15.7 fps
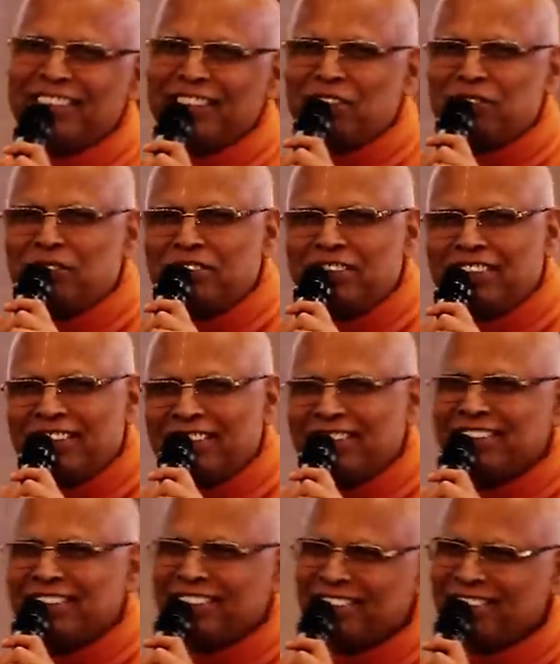They
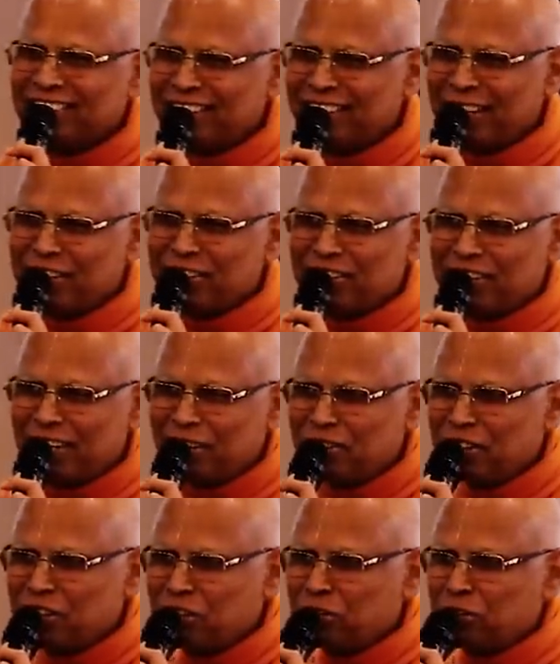would gather
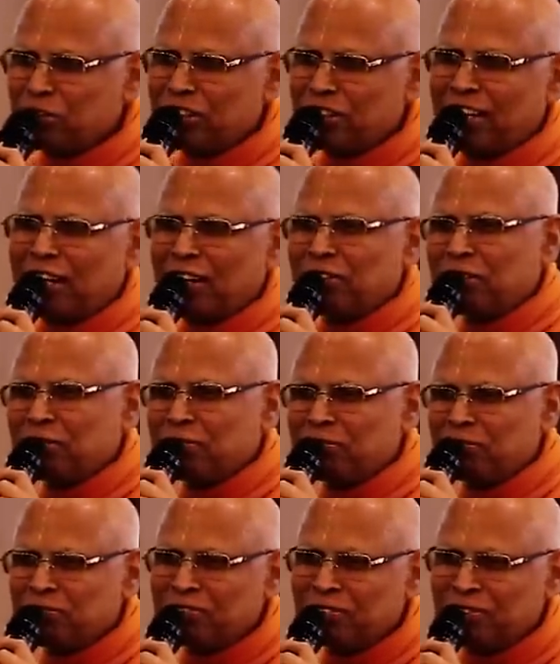around just to see how the
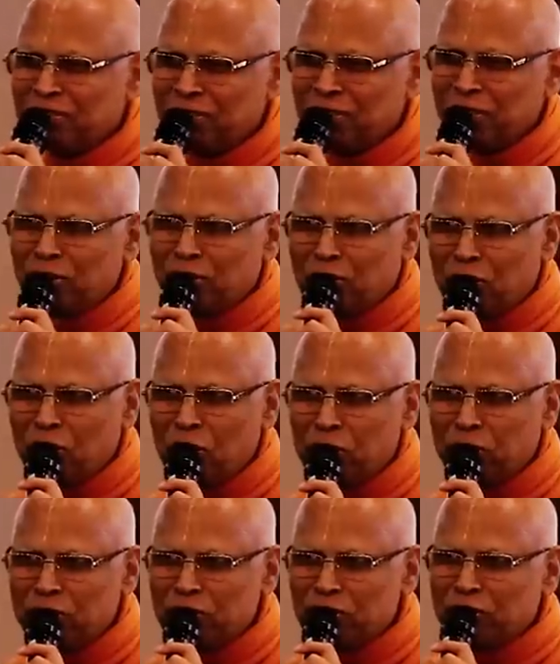door
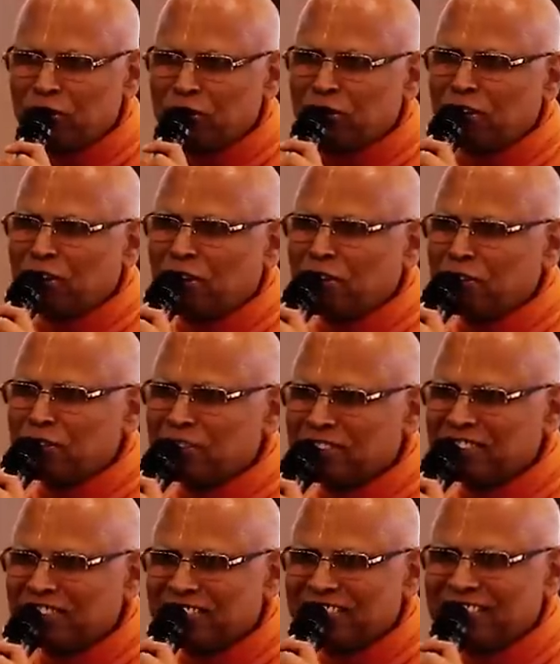opens, door
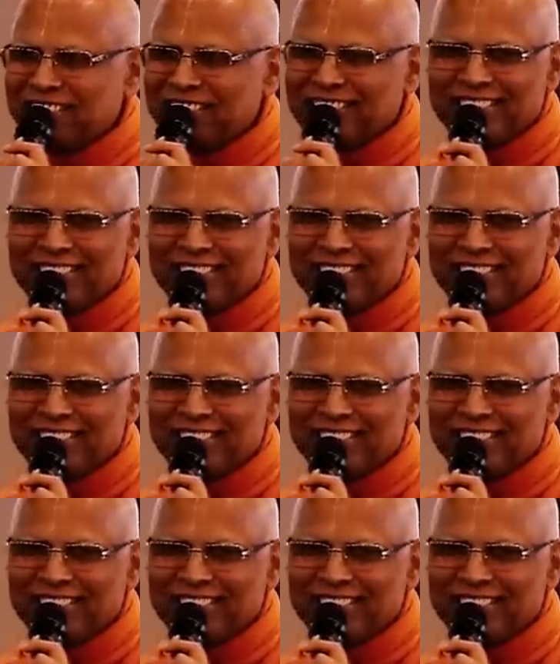closes.